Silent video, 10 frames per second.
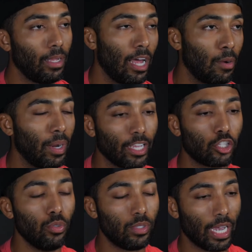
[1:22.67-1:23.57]
I don't want to get
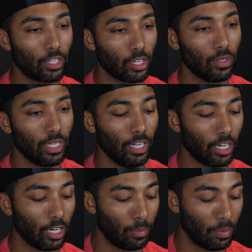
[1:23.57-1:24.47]
too technical
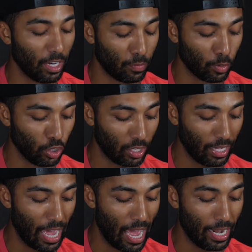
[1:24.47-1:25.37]
here, but if we're
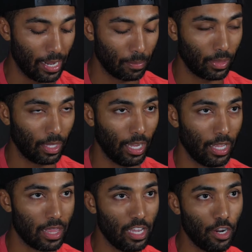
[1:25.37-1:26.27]
looking at it
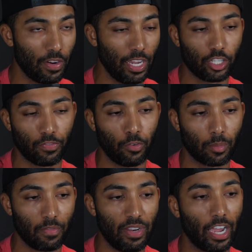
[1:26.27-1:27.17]
in theory, it's a form
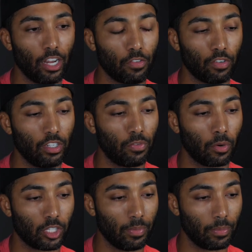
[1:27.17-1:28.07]
of negative
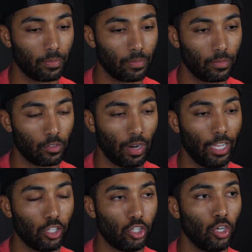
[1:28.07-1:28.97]
reinforcement.
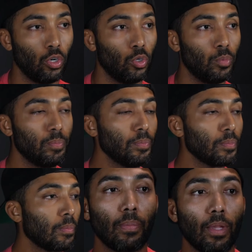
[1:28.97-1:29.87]
Right? So
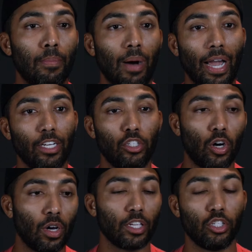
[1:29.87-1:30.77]
my
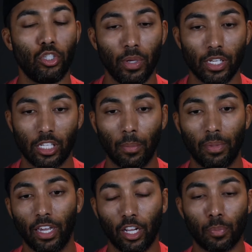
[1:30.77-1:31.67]
dog is doing
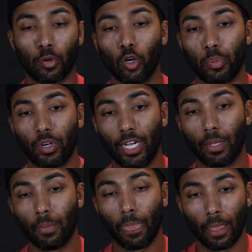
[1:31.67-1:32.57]
something
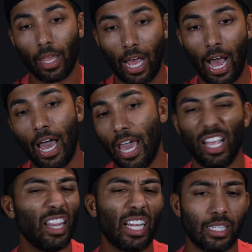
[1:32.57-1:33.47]
inappropriate.
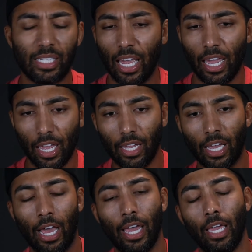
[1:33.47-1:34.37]
Let's say
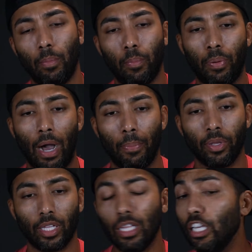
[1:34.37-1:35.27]
I pop
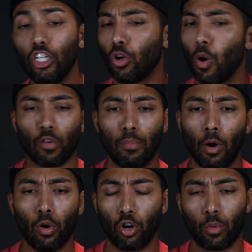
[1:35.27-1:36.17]
with the leash or
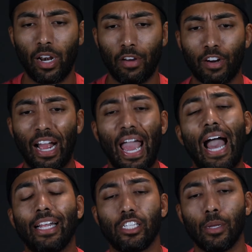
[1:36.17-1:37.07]
remote or whatever. I
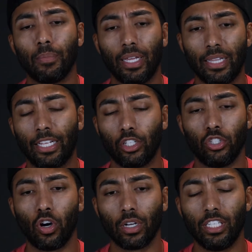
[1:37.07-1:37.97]
add something that the
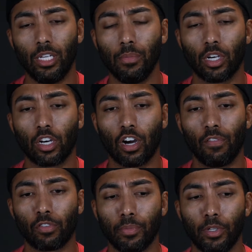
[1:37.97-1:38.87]
dog deems
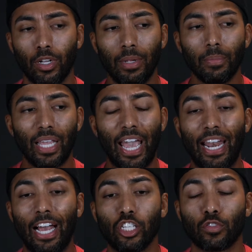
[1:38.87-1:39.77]
uncomfortable. And
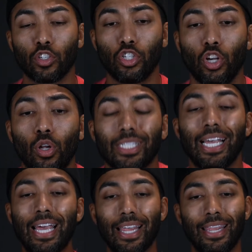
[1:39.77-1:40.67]
as a result,
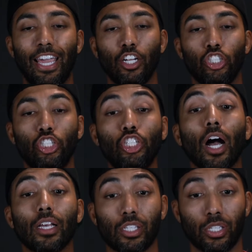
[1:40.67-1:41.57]
they
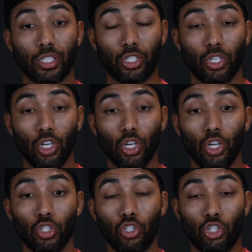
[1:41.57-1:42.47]
adjust
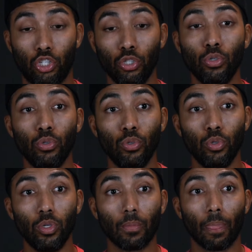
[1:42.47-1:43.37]

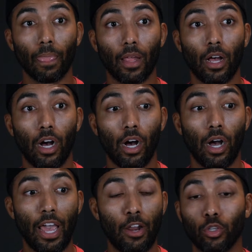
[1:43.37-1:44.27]
to
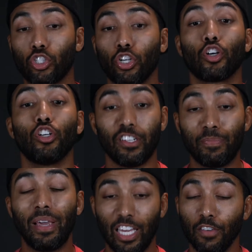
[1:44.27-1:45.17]
an alternative
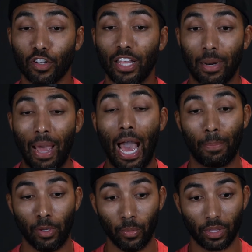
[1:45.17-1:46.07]
behavior that I'm
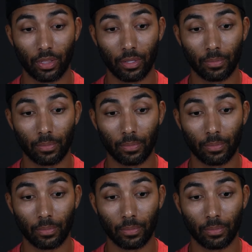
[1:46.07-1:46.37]
happy with.